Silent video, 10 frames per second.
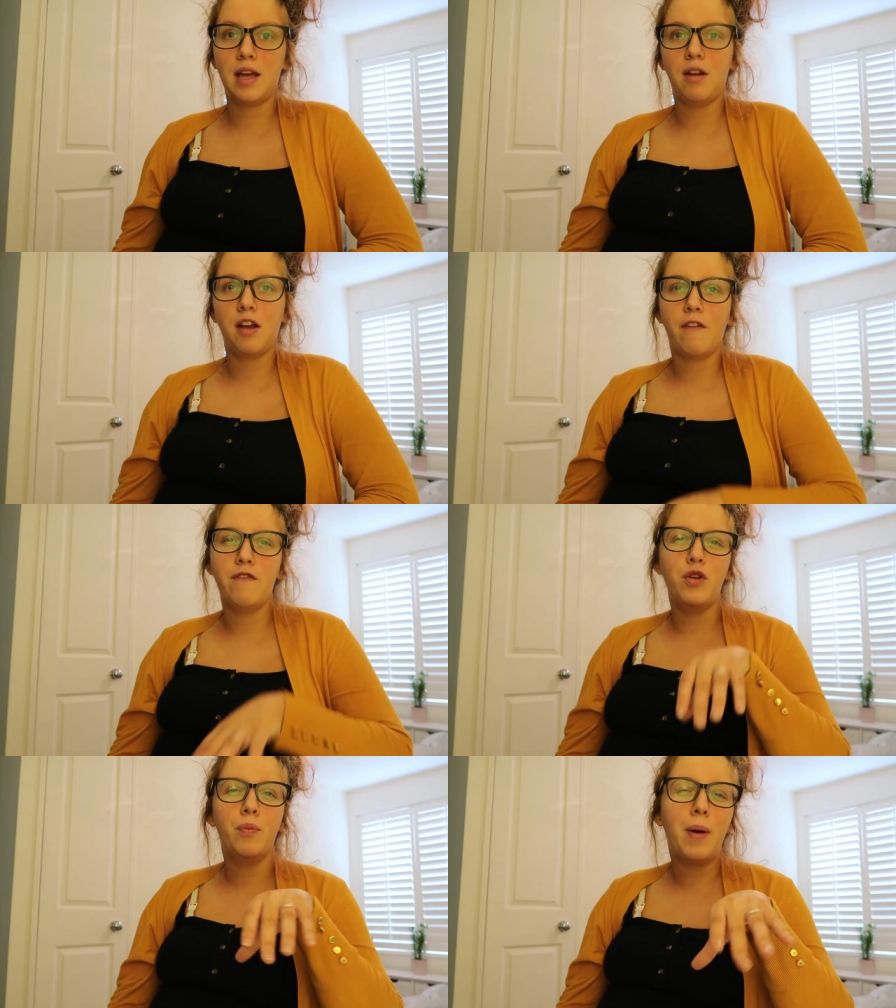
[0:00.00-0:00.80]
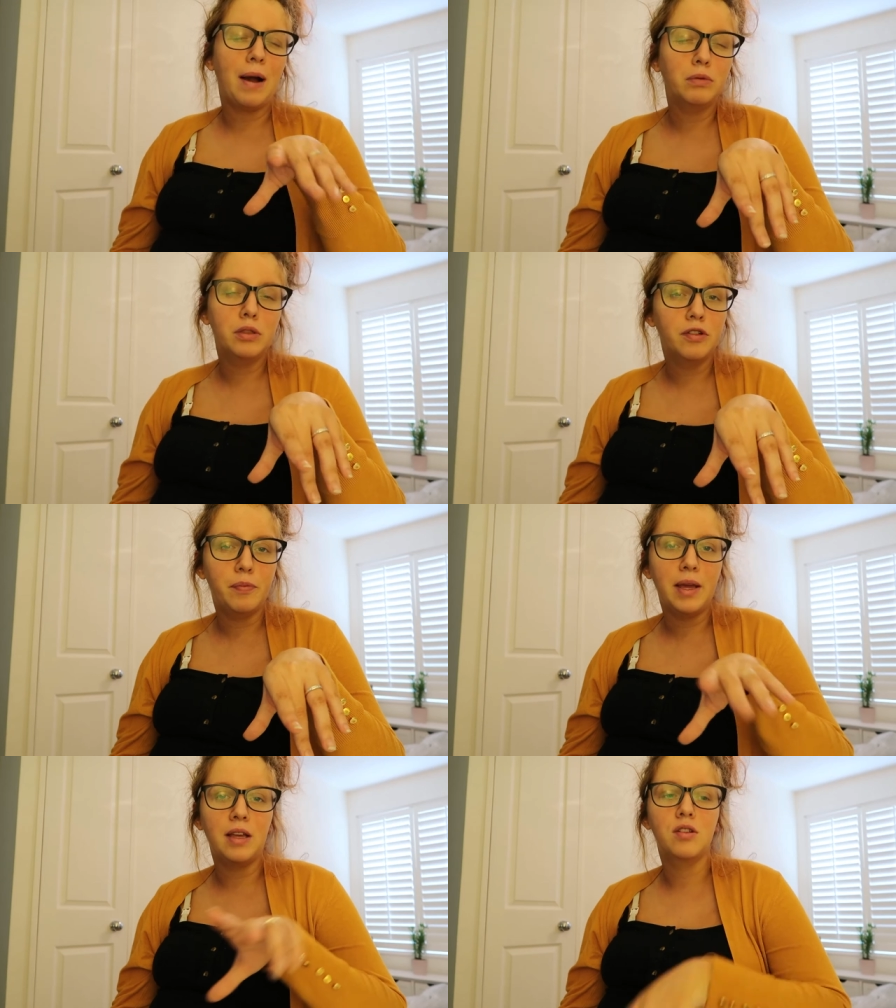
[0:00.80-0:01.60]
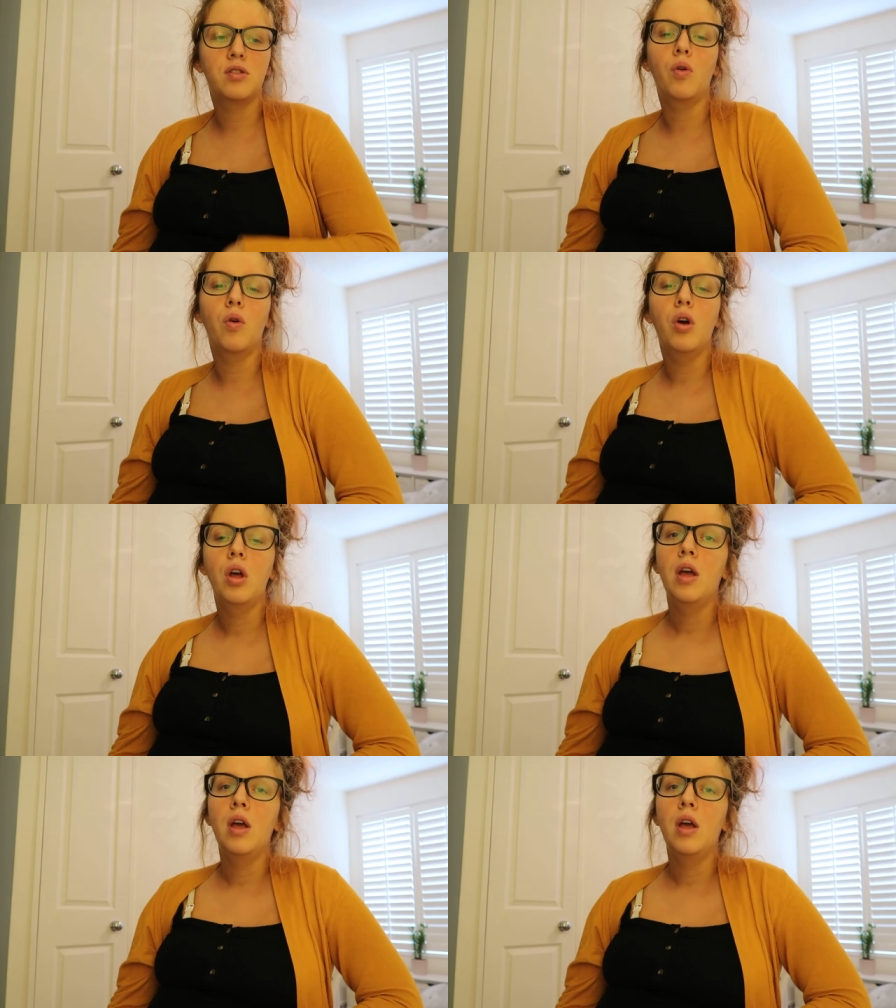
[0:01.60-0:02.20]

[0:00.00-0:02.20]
had like a few bouts of being sore,